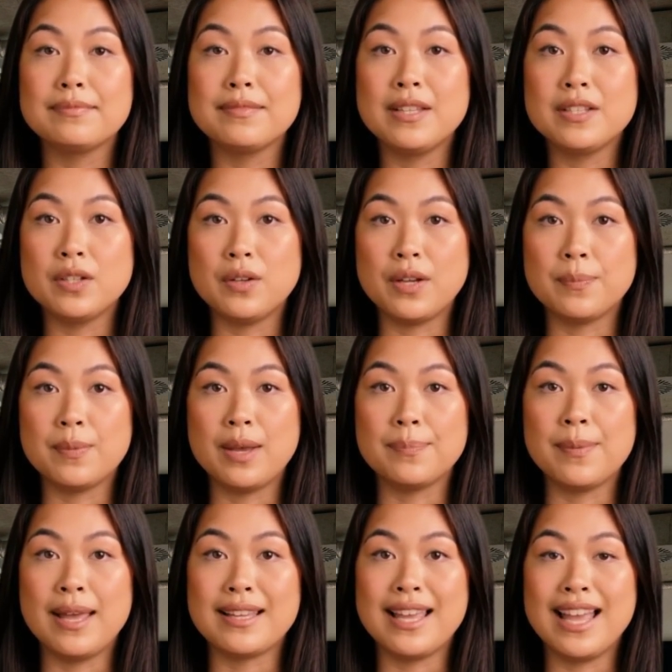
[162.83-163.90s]
In Europe
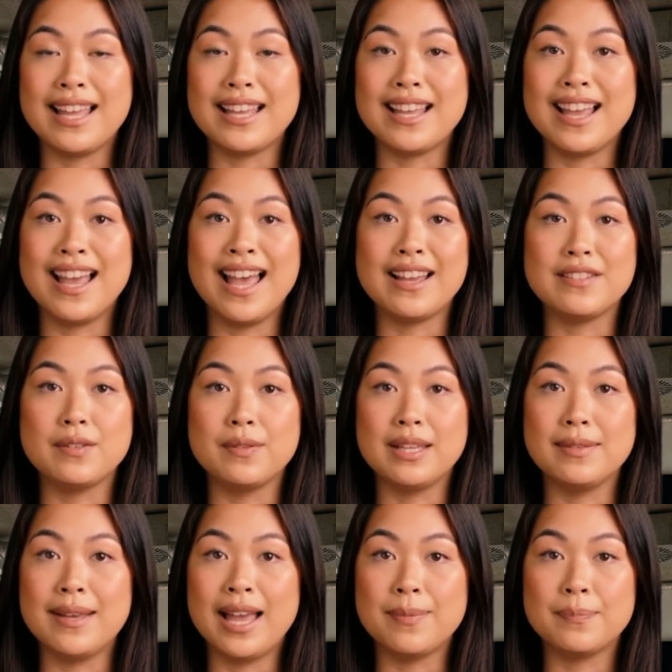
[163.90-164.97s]
on Monday,
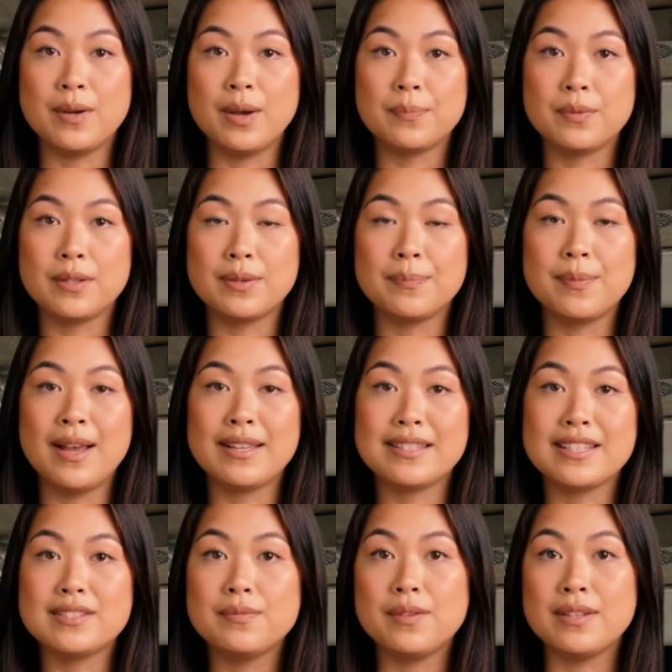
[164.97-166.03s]
ethylene and propylene
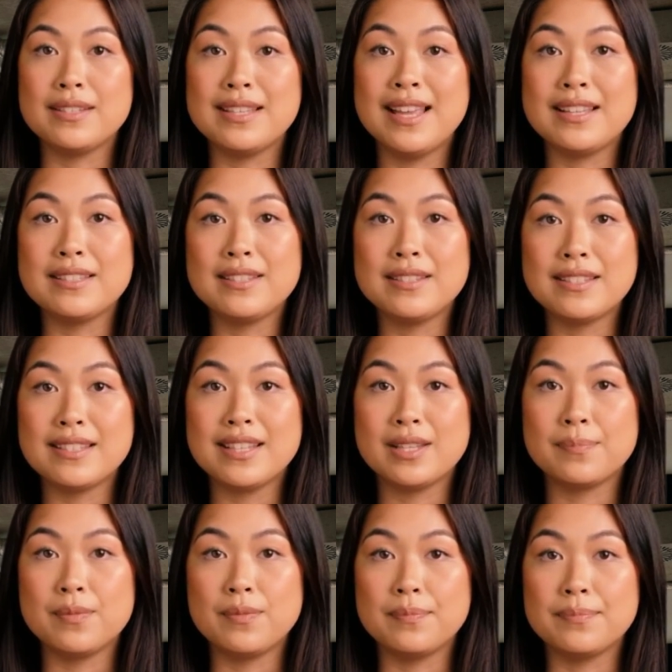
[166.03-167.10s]
prices were assessed as
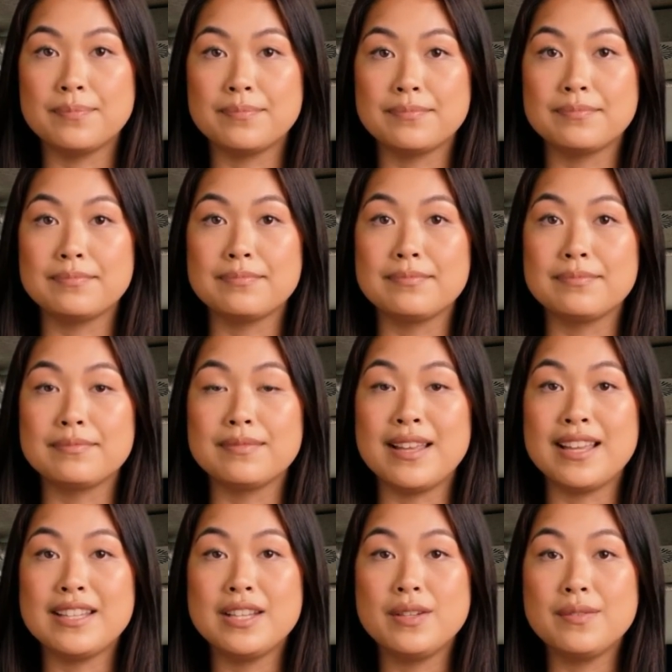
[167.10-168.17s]
stable.
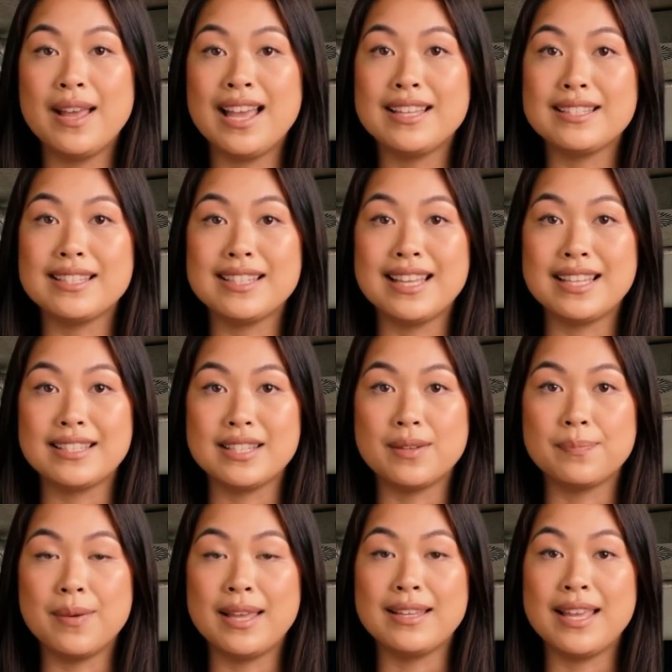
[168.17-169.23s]
In the United States
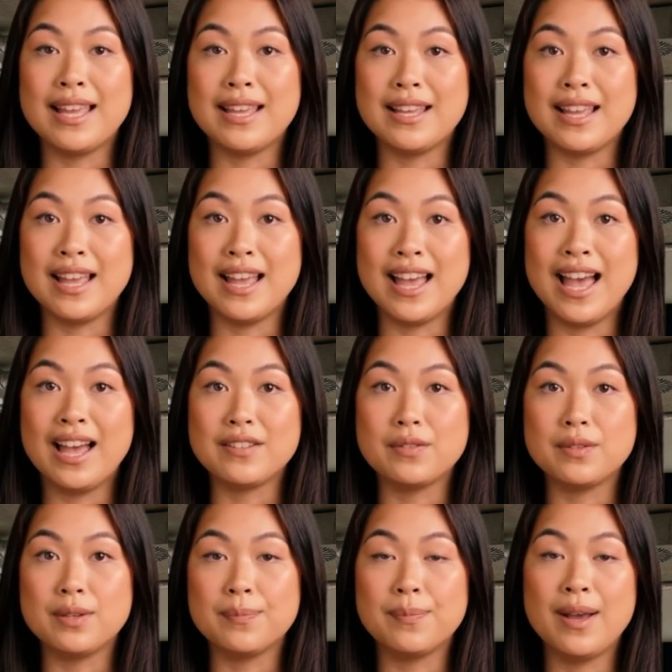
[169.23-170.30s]
on Monday,
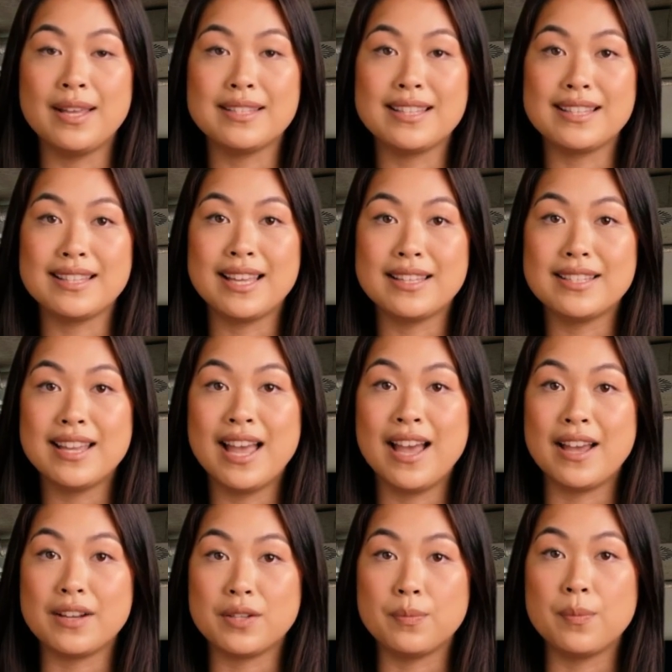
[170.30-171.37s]
ethylene prices edged
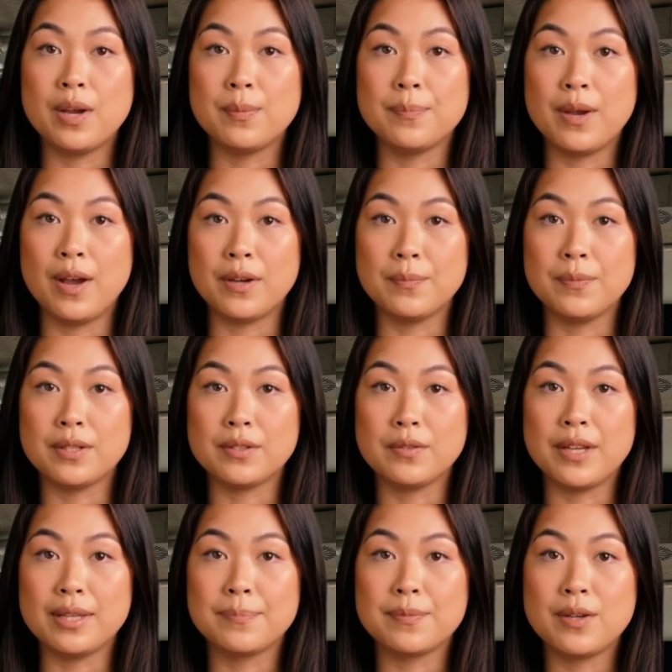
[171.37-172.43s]
higher while polymer
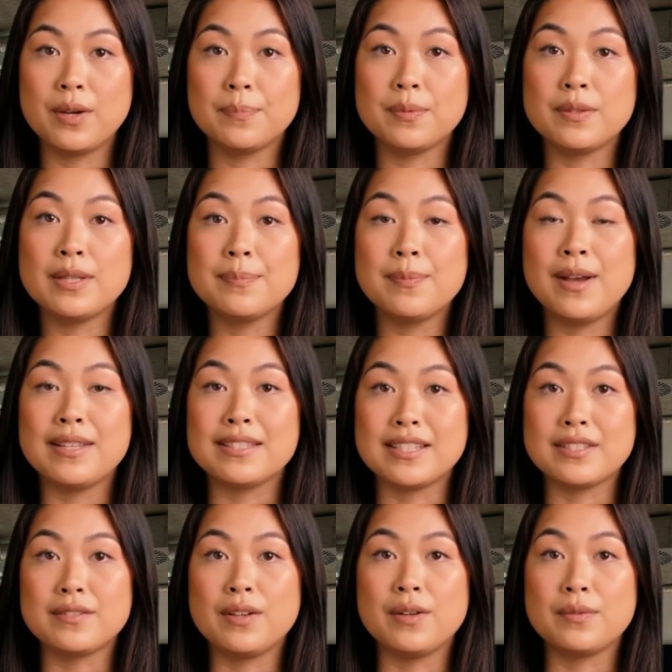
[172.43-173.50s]
grade propylene
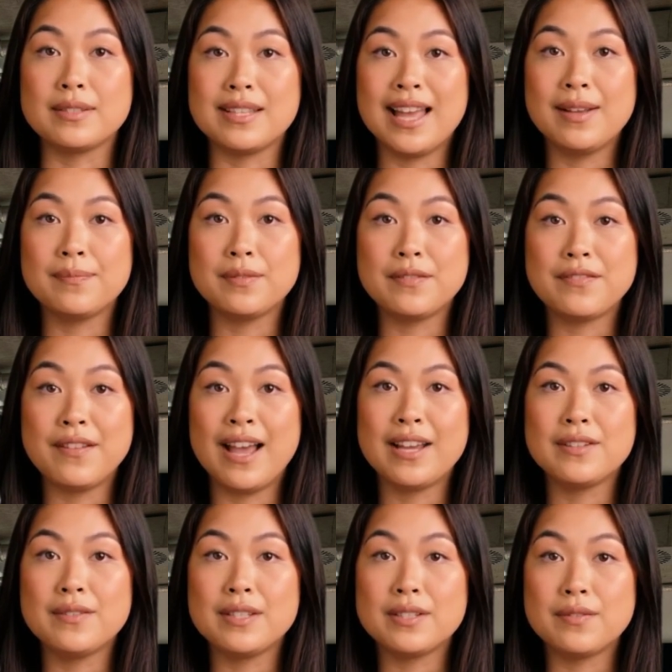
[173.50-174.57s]
prices rose and
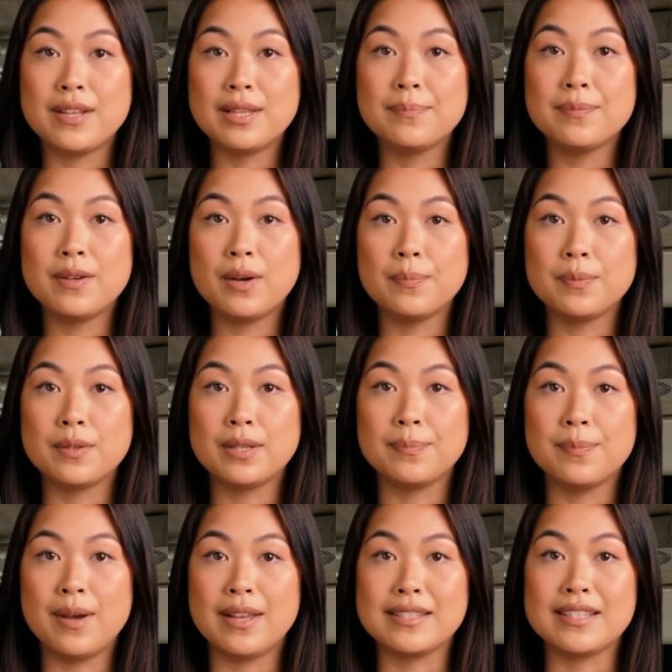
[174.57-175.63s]
refinery grade
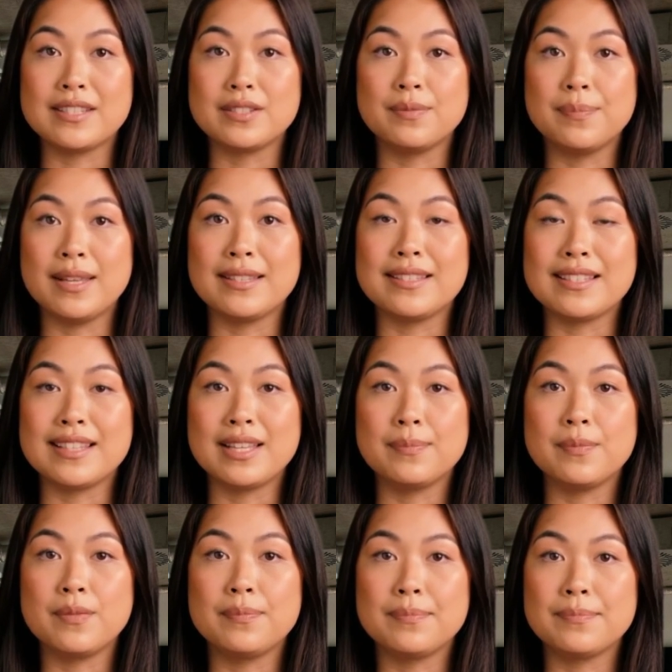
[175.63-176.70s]
propylene prices remained
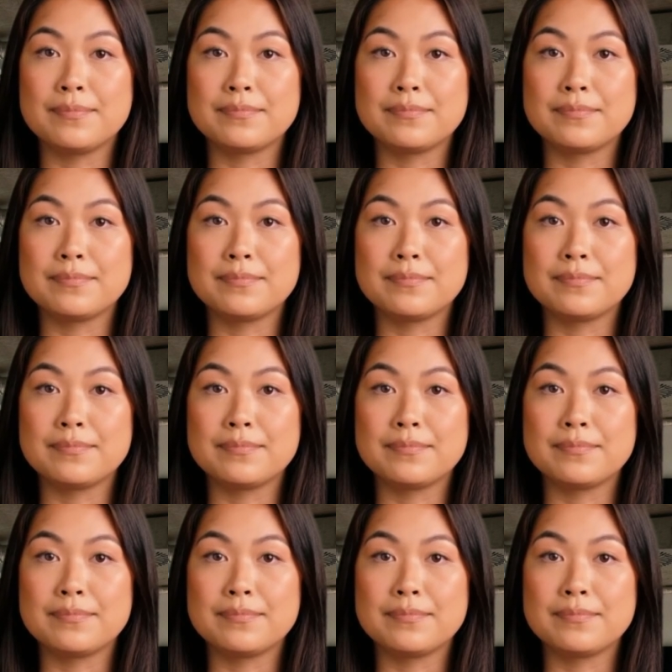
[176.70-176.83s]
stable.